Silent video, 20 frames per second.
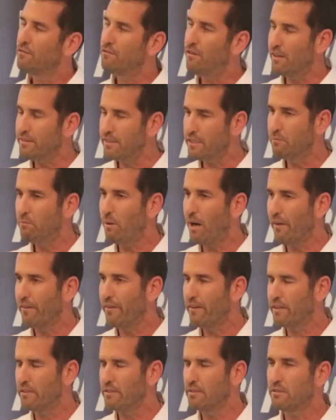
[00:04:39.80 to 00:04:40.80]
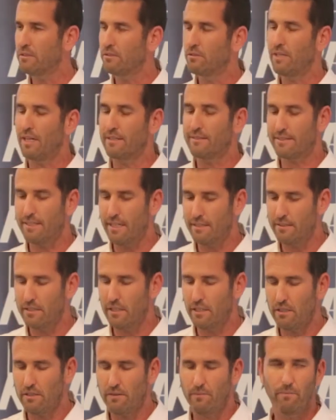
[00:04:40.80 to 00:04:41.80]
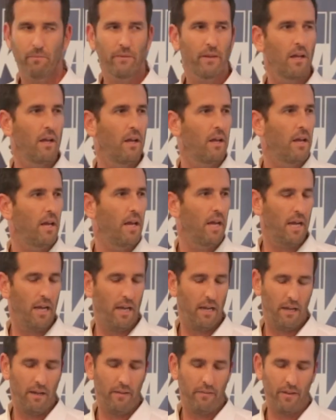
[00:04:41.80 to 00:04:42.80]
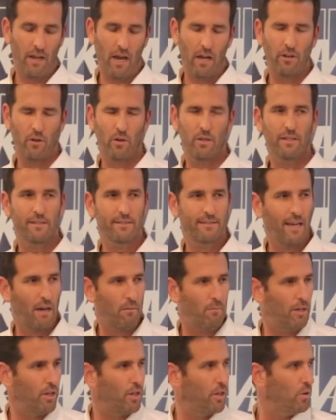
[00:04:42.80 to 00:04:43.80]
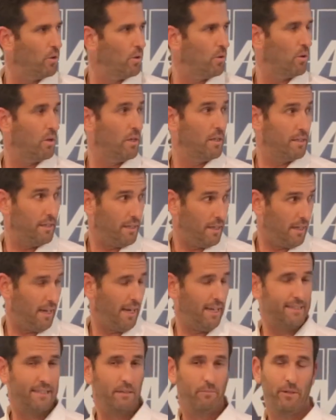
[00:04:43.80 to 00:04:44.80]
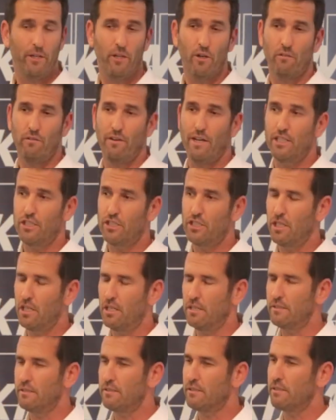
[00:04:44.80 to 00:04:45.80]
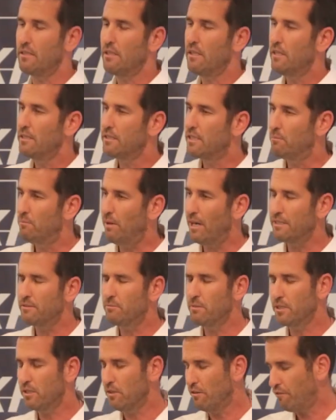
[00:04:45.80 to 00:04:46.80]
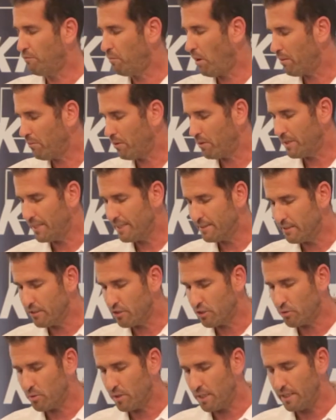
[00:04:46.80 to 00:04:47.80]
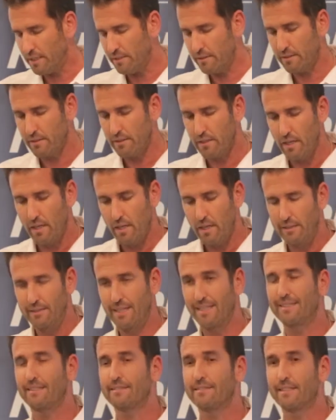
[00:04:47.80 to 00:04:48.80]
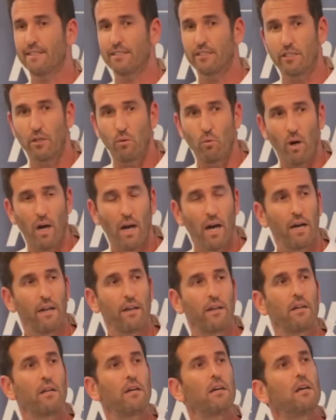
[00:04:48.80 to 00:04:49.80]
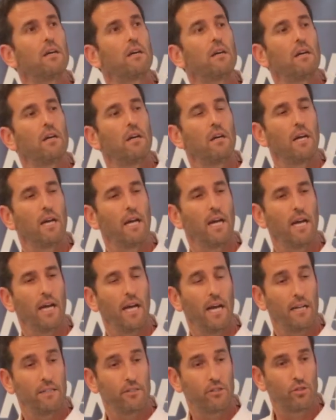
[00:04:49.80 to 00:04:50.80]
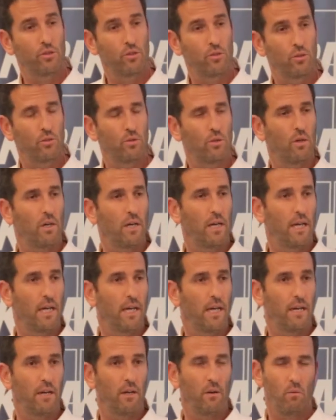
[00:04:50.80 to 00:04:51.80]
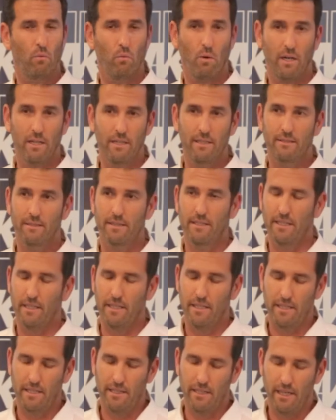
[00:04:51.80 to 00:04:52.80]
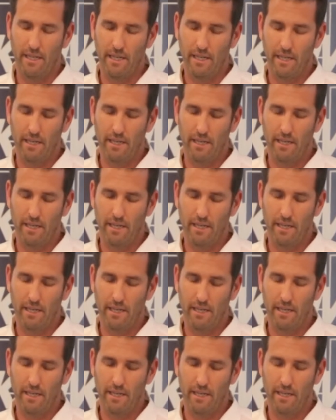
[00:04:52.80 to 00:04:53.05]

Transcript: funding partners to that center. They are UNSW, ATP Innovations, Department of Primary Industries, Data 61, and 2. One is the